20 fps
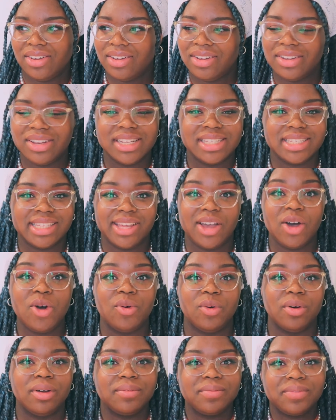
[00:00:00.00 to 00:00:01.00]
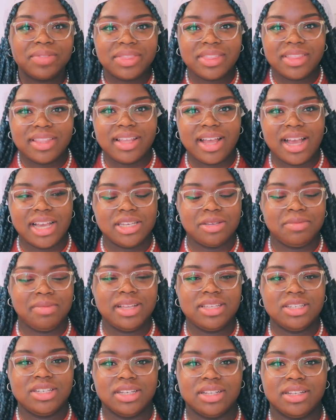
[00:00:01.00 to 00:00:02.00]
Honestly, oh, I should
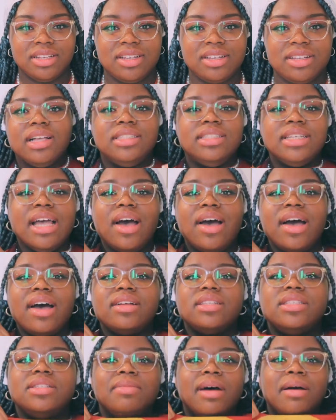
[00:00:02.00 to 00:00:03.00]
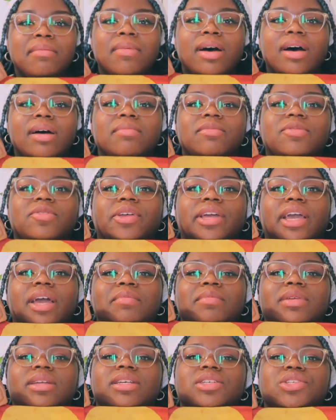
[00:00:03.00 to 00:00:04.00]
mention, shout out to my mum for
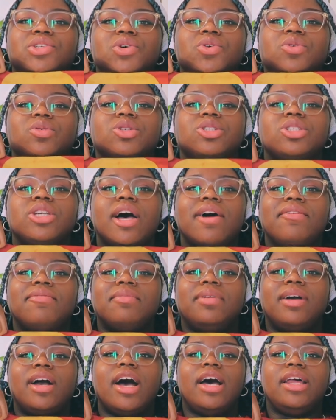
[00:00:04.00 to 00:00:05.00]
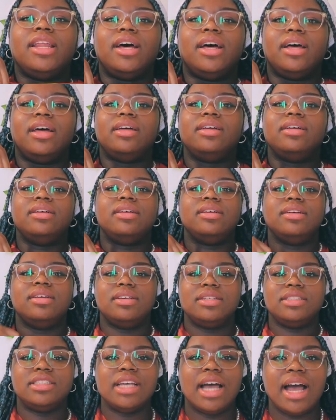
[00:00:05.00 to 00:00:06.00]
getting me this cool shirt from Ghana.
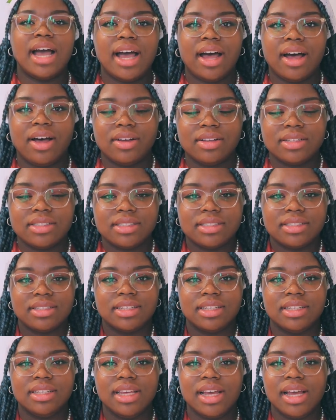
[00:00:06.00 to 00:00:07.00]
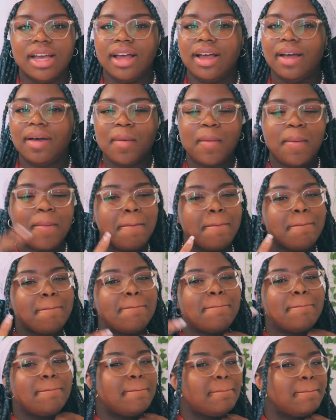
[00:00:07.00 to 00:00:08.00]
Shout out. Yeah.
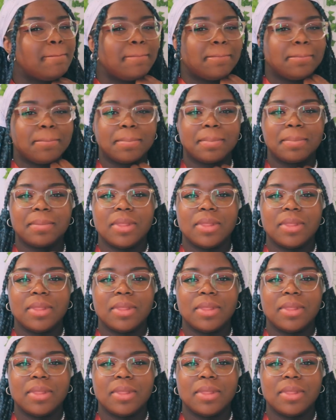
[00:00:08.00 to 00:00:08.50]
Mm.